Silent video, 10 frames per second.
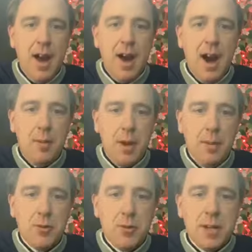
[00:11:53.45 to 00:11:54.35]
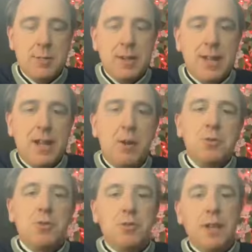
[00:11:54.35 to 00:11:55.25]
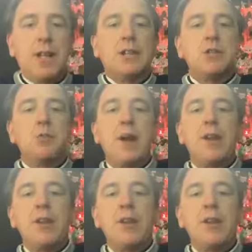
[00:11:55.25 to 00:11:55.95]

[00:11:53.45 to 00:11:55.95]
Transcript: Uh, Palma, should we expect any coastal flooding this week?